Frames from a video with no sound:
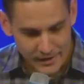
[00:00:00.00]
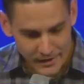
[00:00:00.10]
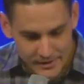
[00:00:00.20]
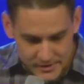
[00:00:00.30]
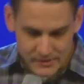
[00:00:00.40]

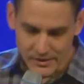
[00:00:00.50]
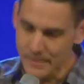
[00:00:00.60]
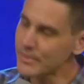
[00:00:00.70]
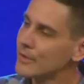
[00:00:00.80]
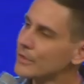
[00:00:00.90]
And it's the
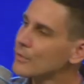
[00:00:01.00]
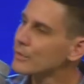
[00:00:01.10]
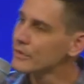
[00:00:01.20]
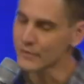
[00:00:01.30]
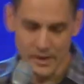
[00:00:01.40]
same thing with the
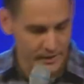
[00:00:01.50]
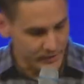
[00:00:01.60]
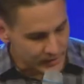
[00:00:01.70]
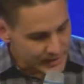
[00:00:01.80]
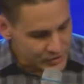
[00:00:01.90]
Word of God.
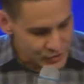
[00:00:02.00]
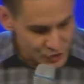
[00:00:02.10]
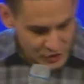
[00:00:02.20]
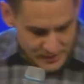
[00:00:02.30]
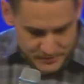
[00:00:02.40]
Galatians
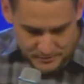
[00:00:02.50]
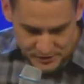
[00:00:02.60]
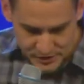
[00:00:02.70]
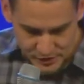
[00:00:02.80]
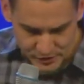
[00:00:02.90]
chapter number
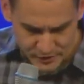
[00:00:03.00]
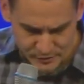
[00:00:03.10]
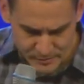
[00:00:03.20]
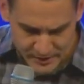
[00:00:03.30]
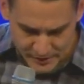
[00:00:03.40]
6, turn there
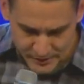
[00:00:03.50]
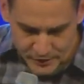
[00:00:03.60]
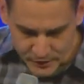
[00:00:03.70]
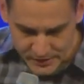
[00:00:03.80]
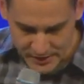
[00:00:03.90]
with me now in the
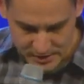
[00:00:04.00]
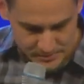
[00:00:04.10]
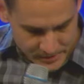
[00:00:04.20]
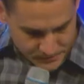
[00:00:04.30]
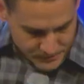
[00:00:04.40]
New
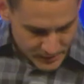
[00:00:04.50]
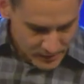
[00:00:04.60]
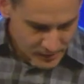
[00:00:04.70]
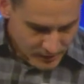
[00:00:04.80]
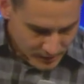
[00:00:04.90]
Testament
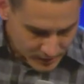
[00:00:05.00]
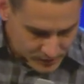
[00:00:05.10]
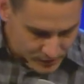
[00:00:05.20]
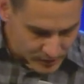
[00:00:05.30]
into